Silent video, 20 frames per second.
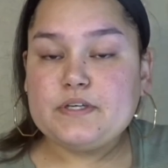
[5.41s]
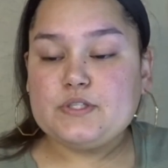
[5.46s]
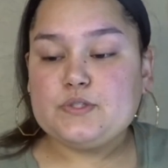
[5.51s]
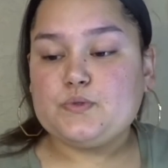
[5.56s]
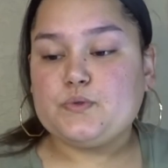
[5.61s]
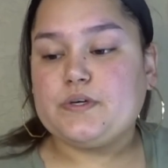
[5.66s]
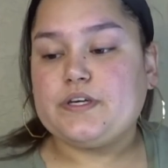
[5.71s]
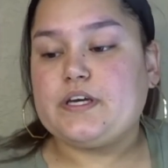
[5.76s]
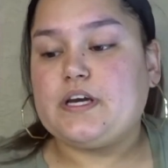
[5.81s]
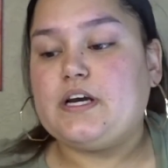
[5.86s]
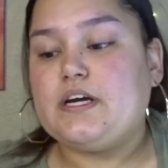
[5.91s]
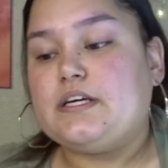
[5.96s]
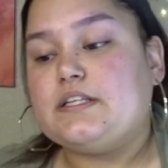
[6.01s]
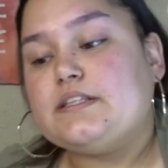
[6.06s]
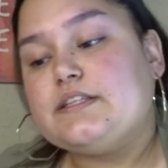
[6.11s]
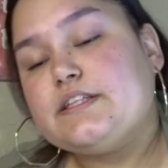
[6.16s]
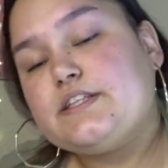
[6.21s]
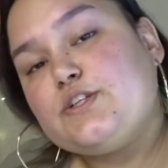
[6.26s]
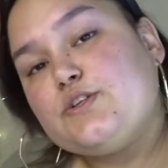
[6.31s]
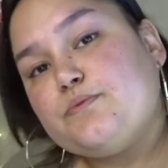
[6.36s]
doing a
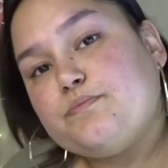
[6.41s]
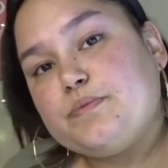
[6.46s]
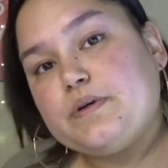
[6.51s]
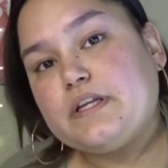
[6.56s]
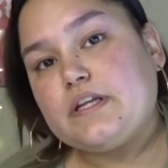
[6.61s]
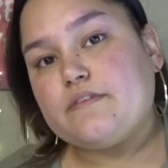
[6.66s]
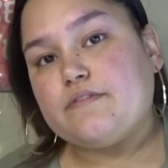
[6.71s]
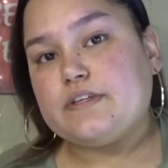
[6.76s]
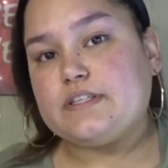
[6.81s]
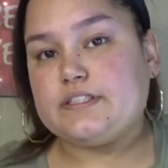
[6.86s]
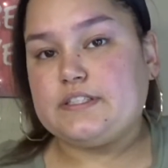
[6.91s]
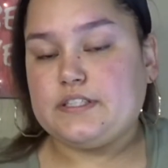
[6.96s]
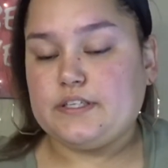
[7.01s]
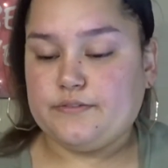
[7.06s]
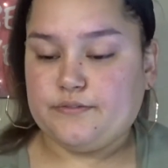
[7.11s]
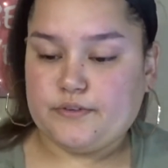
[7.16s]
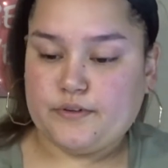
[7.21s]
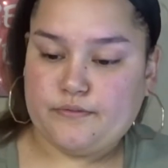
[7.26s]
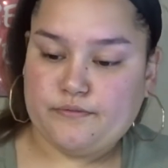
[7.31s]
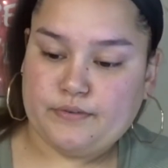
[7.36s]
little bit of a
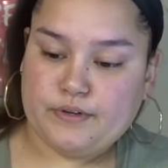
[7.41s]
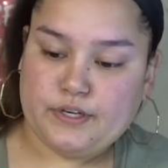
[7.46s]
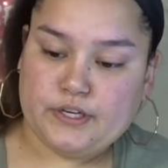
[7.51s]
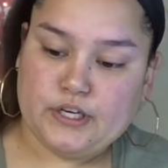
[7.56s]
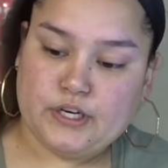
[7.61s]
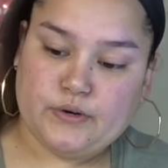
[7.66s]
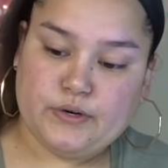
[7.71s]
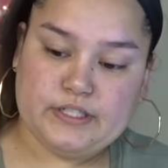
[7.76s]
different video.